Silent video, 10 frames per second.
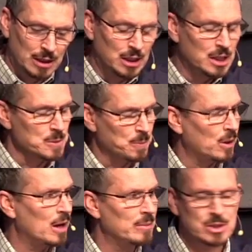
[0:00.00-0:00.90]
and he has
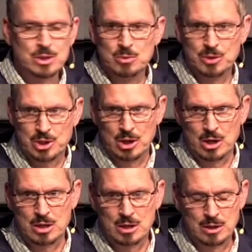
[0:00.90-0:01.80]
promised to
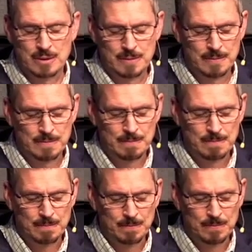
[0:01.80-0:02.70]
return.
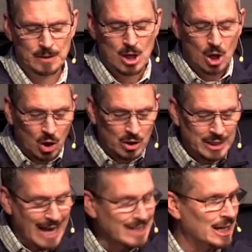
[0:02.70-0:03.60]

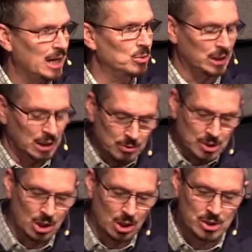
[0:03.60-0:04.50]
On that day, when he
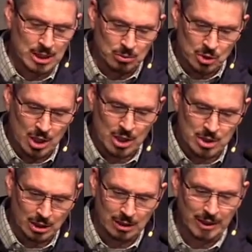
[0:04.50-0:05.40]
returns, he will
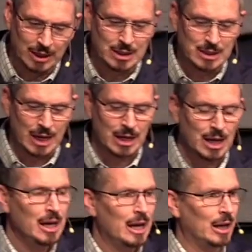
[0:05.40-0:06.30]
judge the living and the
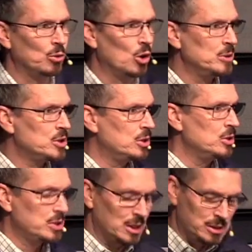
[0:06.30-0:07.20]
dead, and Romans
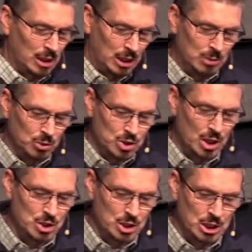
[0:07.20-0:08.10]
2 says that he will
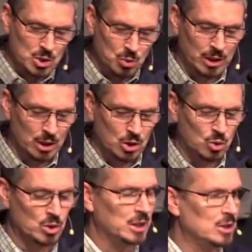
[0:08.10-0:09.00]
judge each one
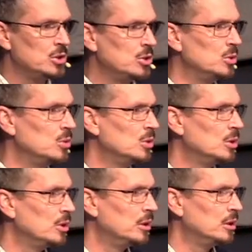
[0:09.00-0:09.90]
according to
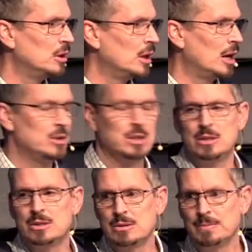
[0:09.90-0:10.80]
our
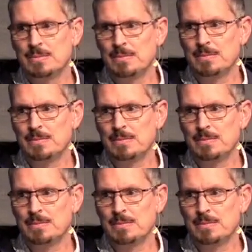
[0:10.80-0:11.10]
deeds.